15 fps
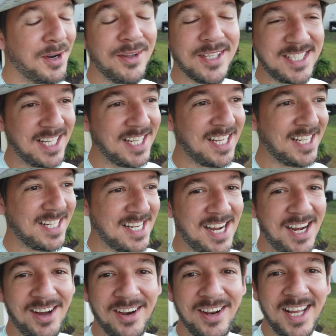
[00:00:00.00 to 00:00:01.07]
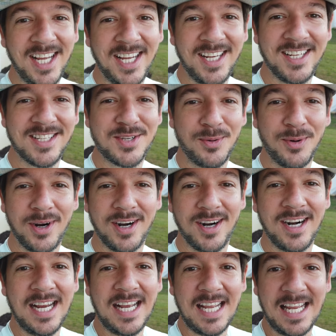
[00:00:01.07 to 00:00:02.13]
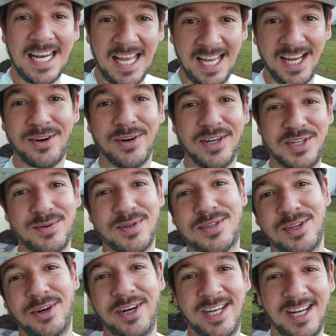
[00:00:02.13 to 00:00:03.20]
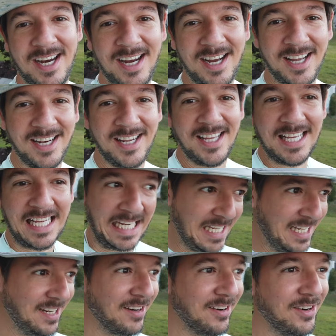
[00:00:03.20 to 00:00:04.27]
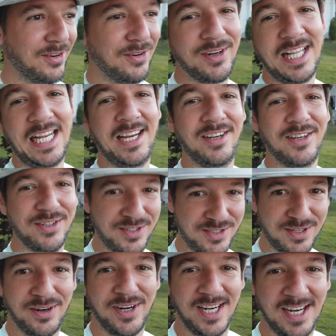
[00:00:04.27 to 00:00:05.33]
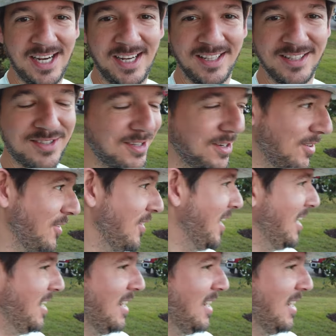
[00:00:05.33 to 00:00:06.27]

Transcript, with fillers: well, it did get down to where in Anchorage it was 39, and here in Orlando it was 39. So